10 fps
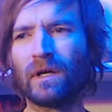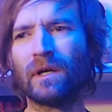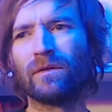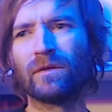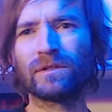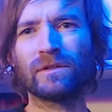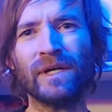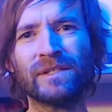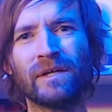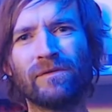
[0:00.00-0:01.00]
"There's
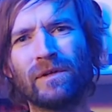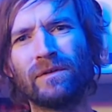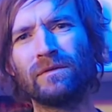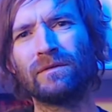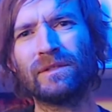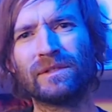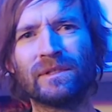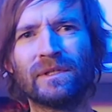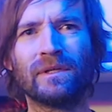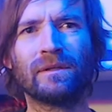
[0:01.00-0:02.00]
lights out there doing this and
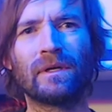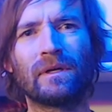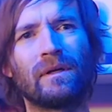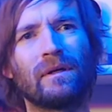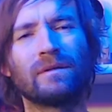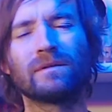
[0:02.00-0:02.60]
that." It's